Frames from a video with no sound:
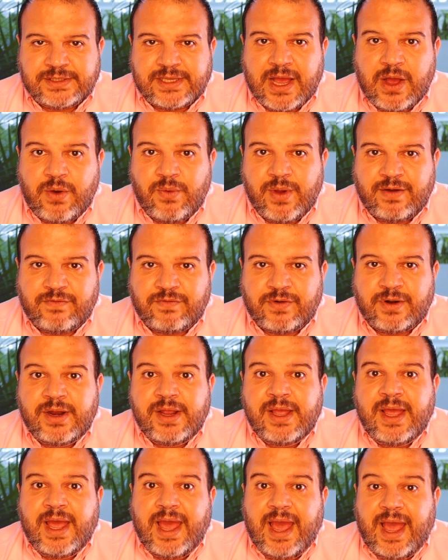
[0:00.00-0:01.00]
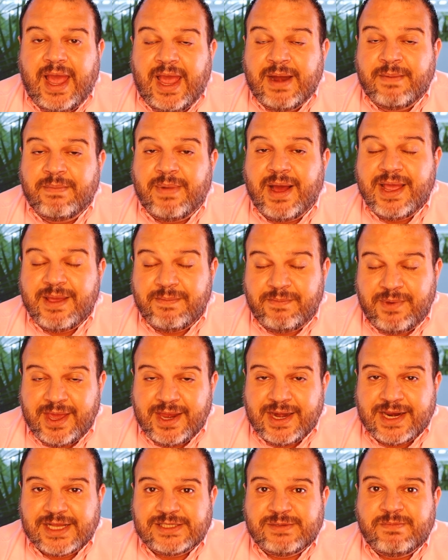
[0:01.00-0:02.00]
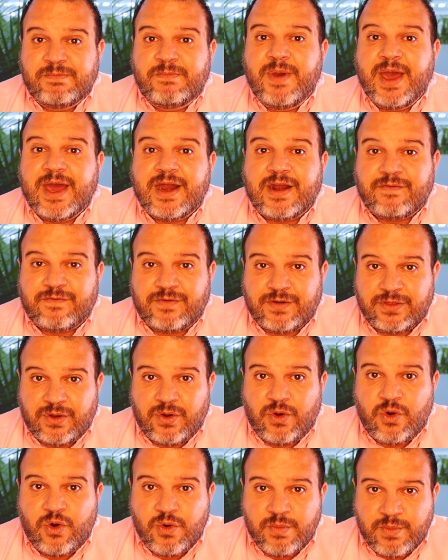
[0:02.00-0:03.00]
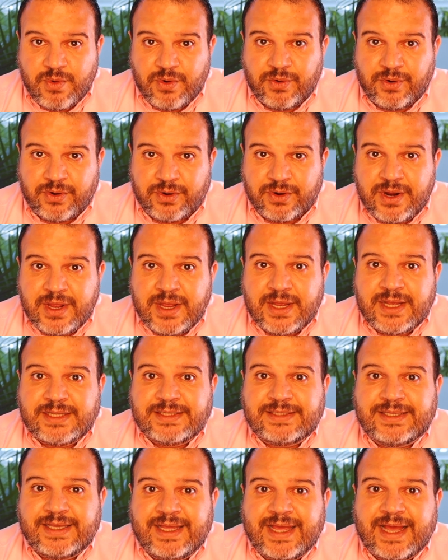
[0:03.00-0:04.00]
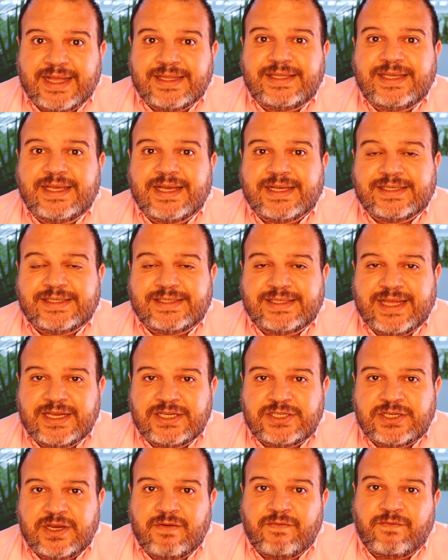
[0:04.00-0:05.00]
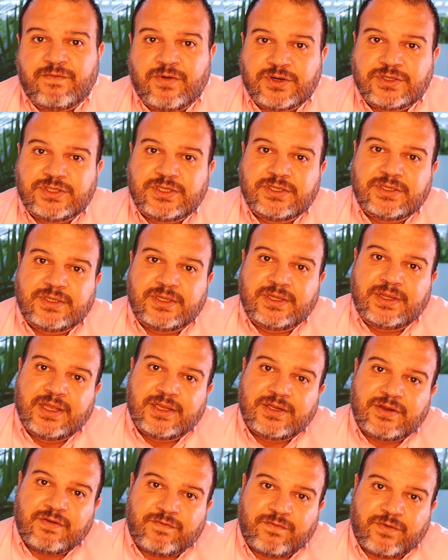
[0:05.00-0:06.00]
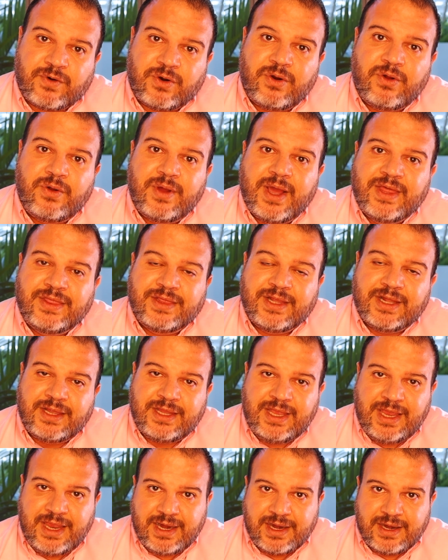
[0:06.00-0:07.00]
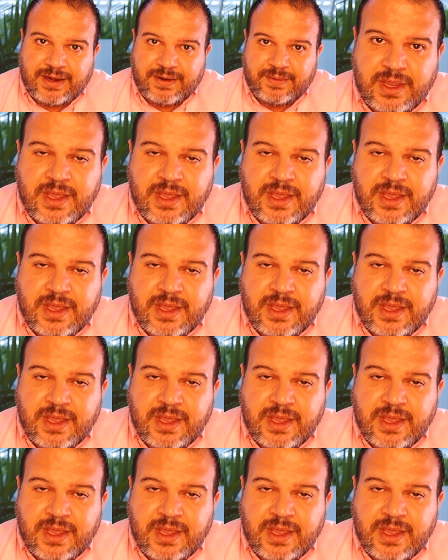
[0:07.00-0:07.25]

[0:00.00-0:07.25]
However, in my opinion, it's better for the homeowner to get the extension versus the deferral and the lien.